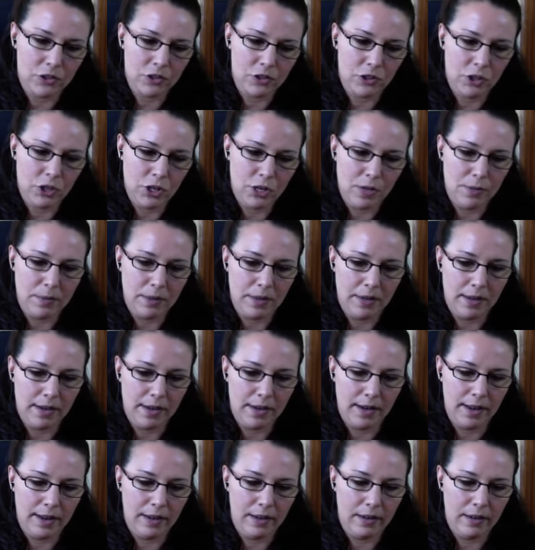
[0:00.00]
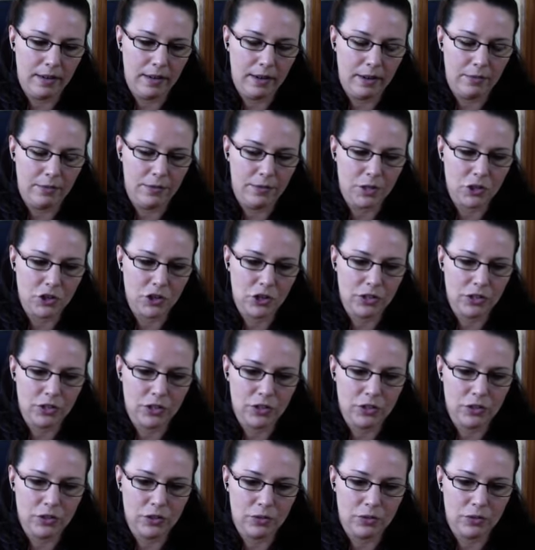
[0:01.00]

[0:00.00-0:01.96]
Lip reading: cheap and efficient to